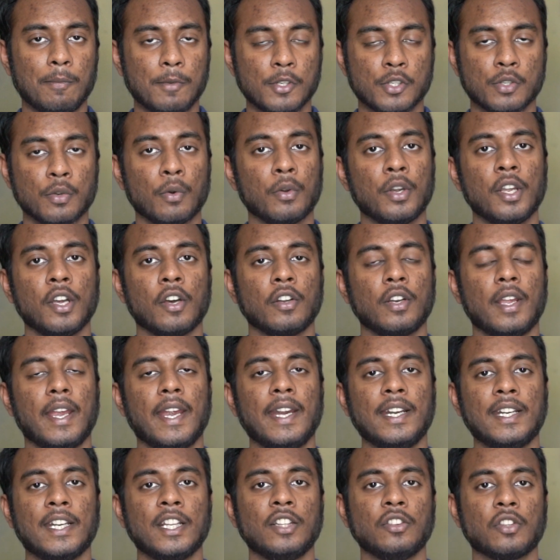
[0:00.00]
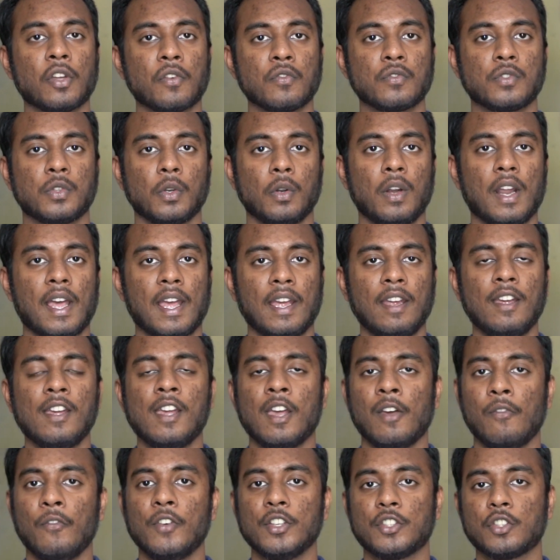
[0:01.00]
be shooting on 18th of July,
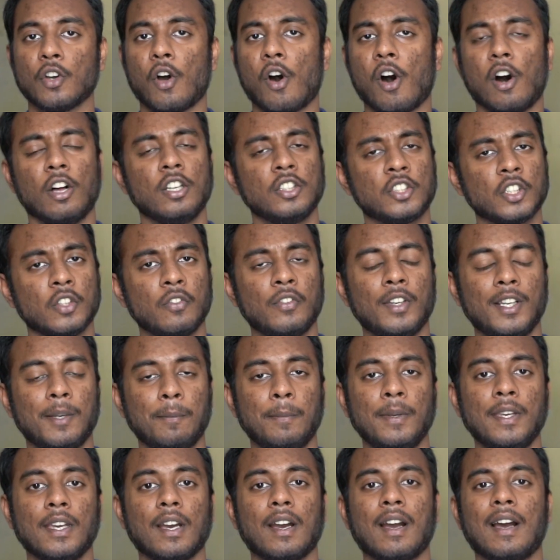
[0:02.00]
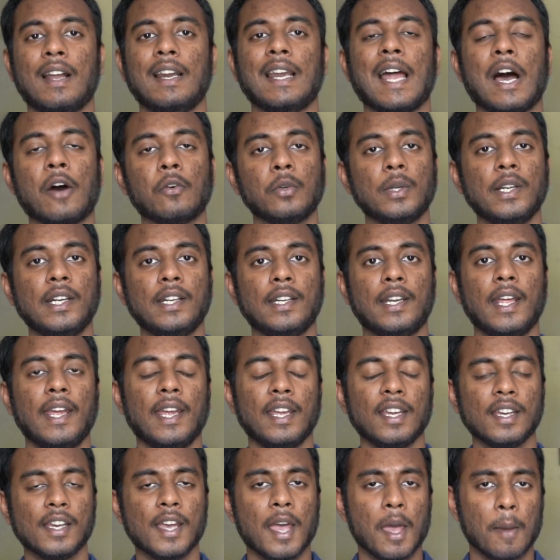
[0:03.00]
which also will be a cloudy
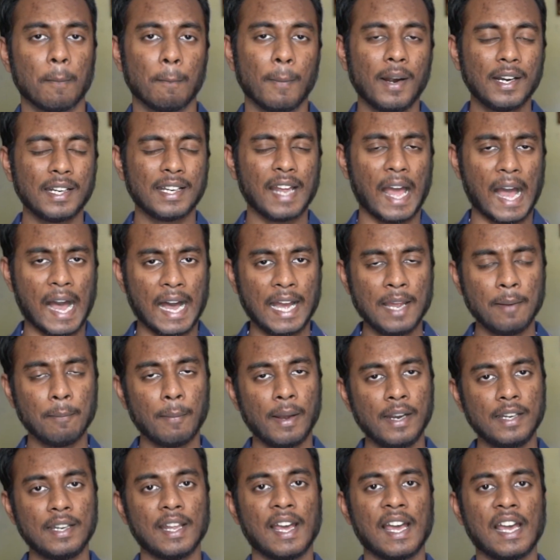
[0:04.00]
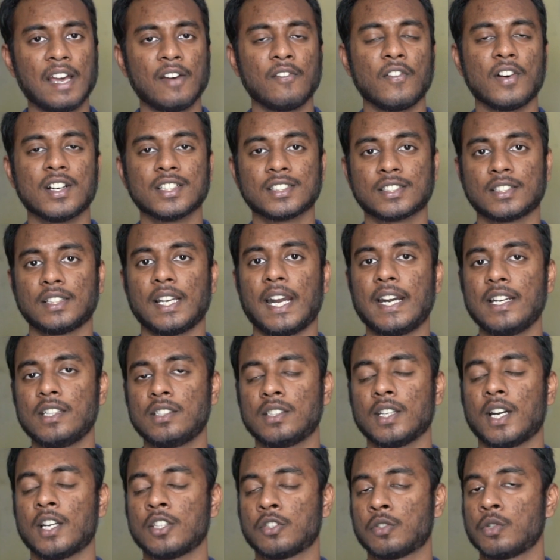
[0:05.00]
day, but I might have a slight
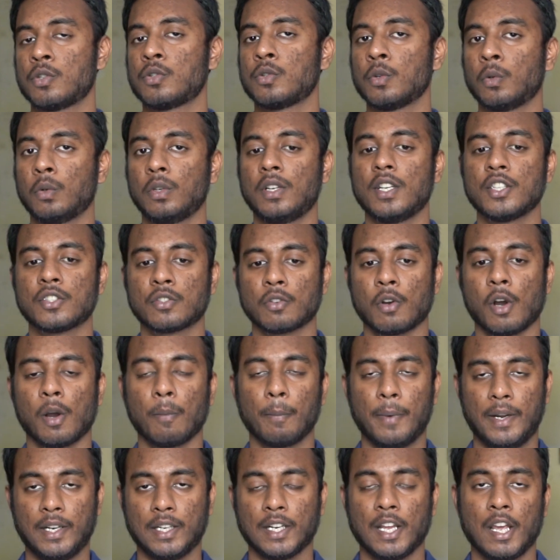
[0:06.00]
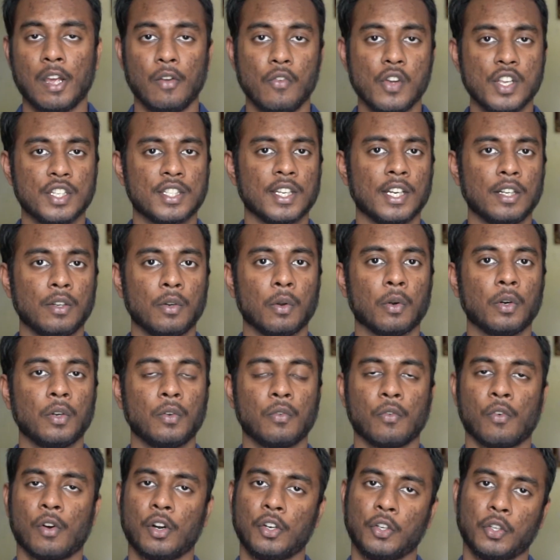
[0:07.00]
chance to shoot this comet, which I
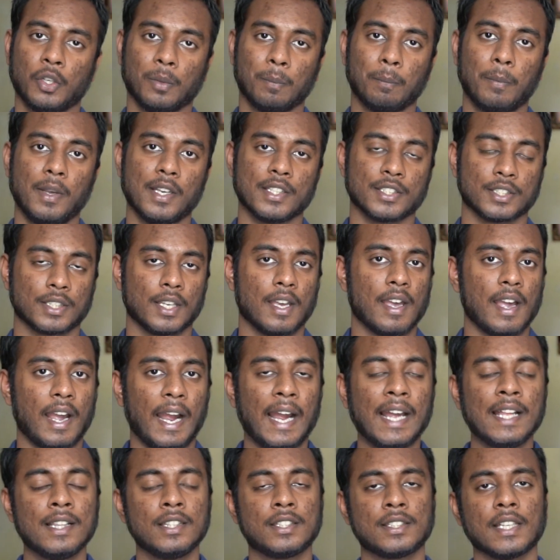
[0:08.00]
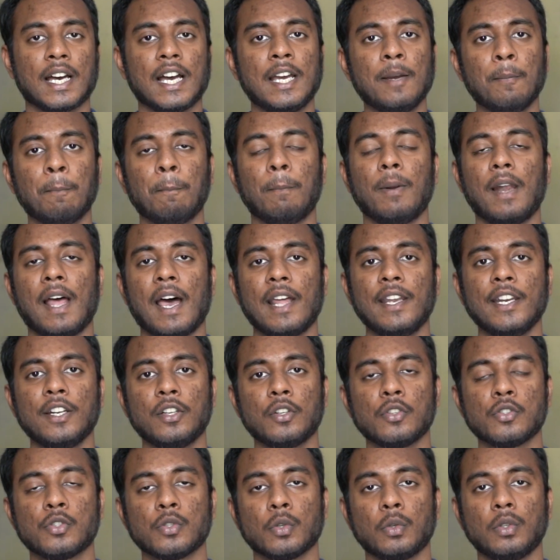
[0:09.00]
don't want to miss. Hence I'm planning
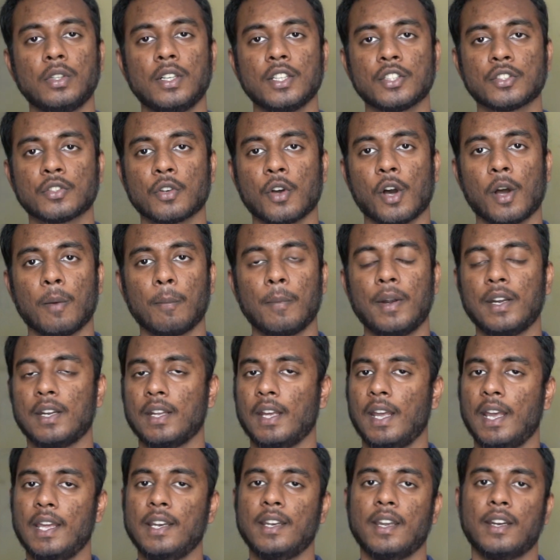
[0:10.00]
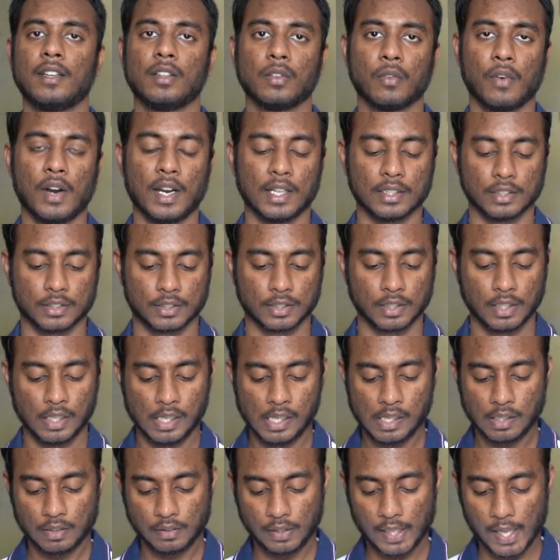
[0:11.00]
to shoot this comet in advance.
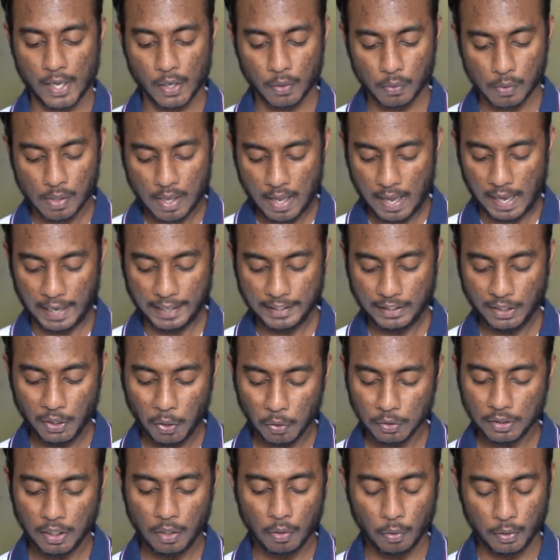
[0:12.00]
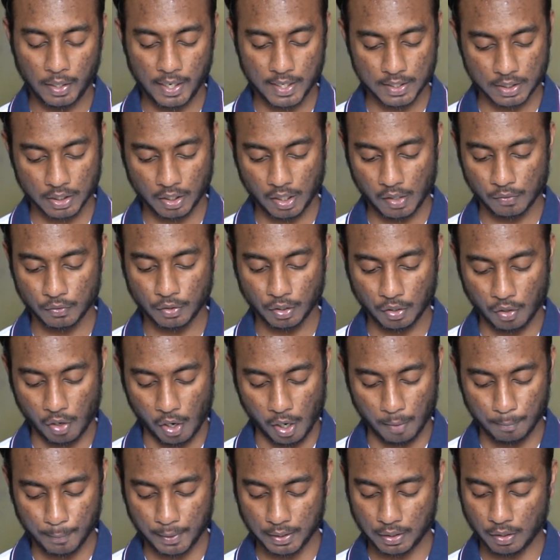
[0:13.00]
Now I know the location of the
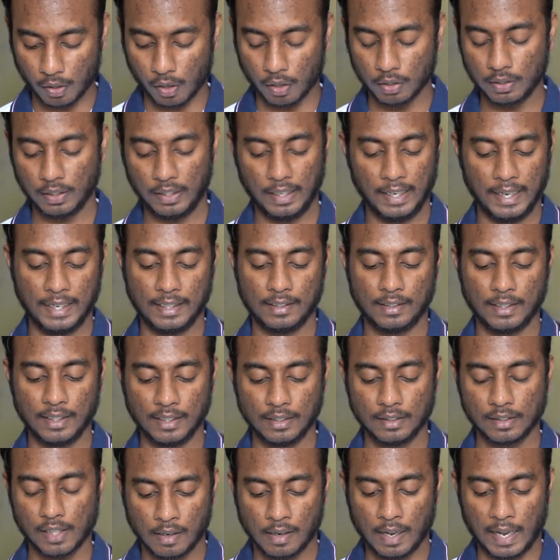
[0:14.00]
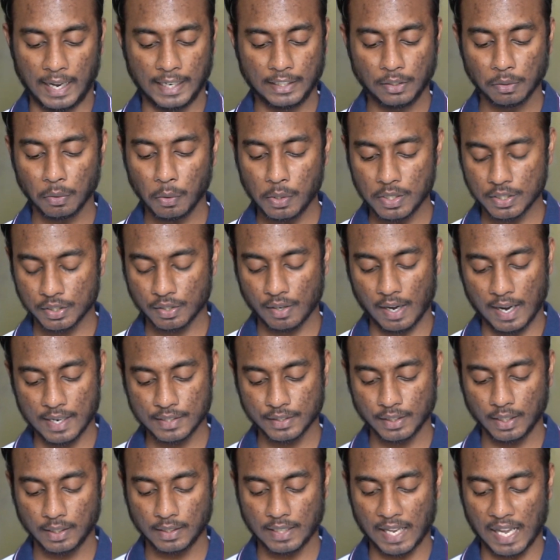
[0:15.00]
comet on 18th. I know its
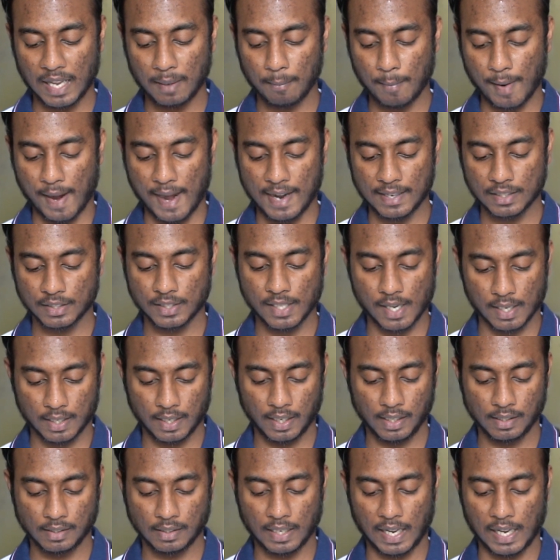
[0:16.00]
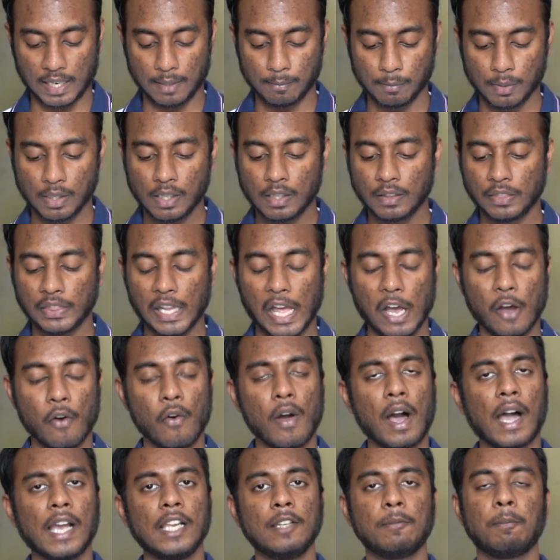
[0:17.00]
rising time and setting time.
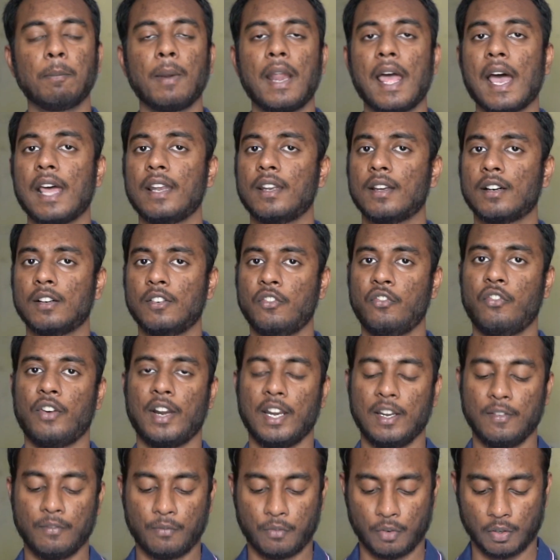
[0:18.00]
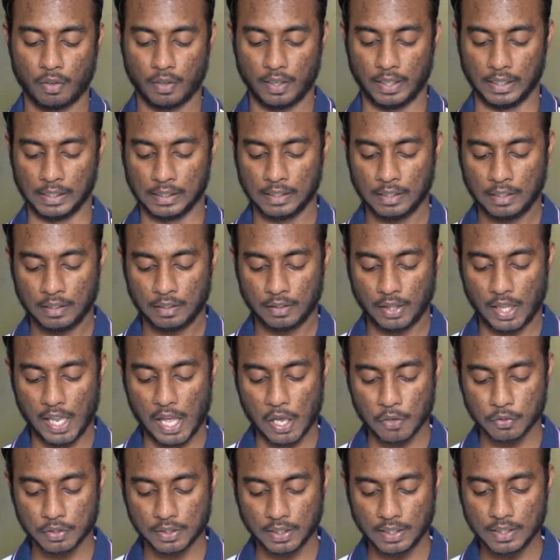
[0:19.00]
Now I'll plan a frame for it.
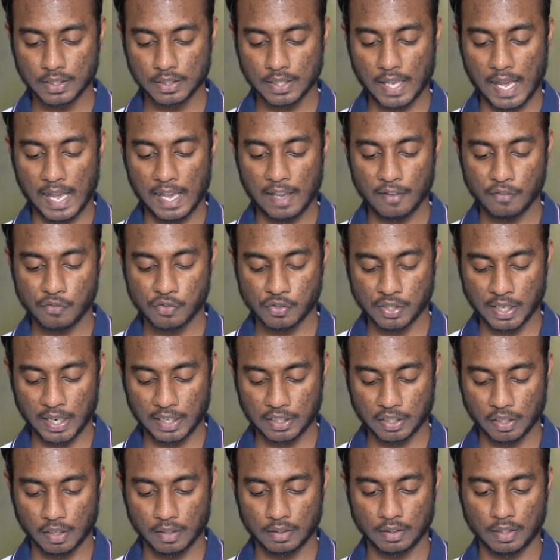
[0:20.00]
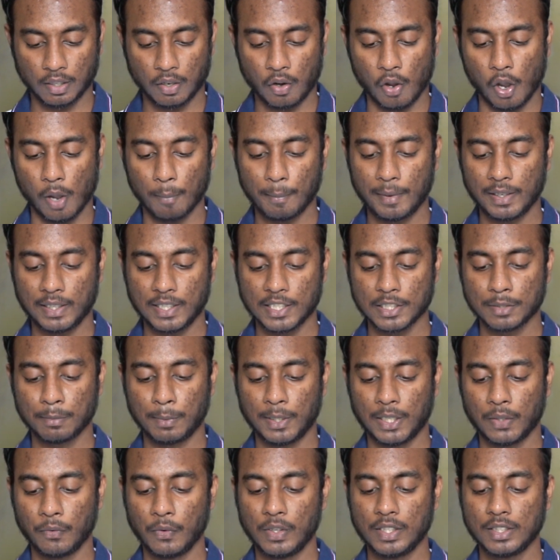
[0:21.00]
Now since I have checked the comet is
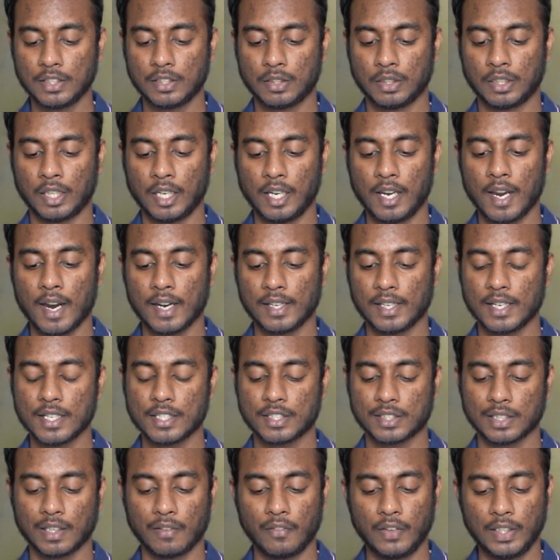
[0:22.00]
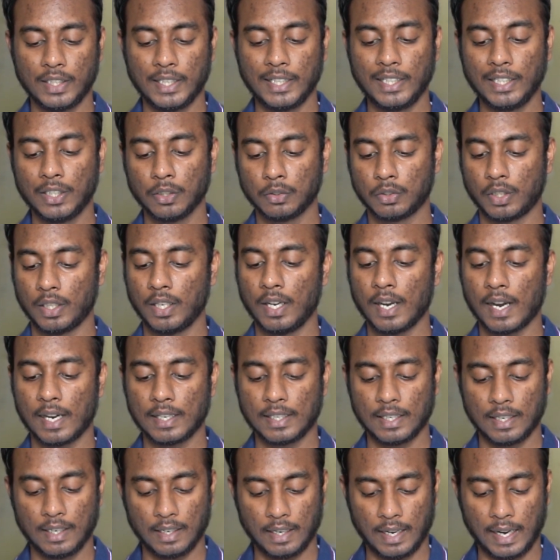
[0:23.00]
between 317 to
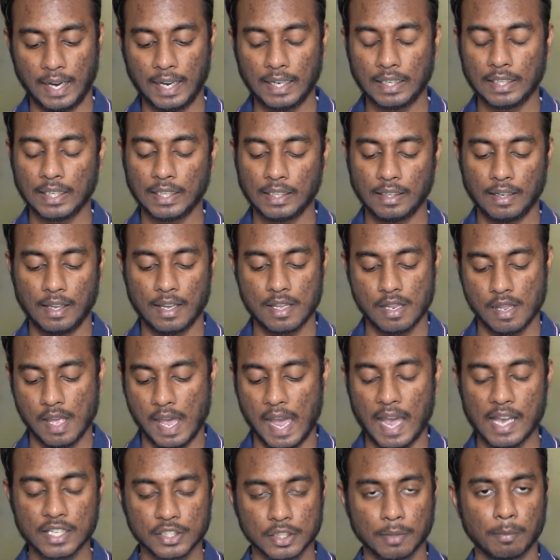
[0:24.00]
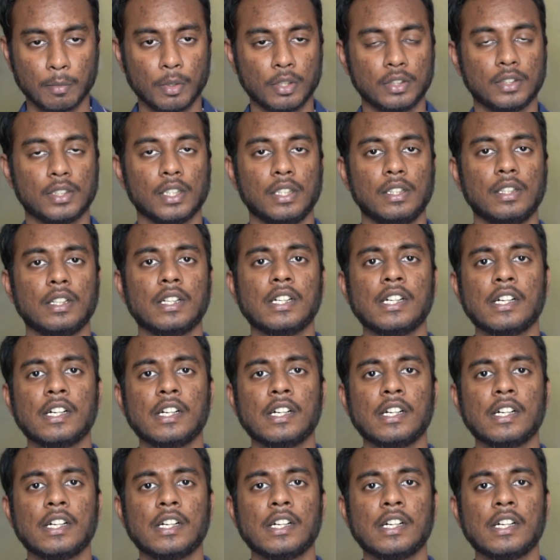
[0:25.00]
318 in azimuthal,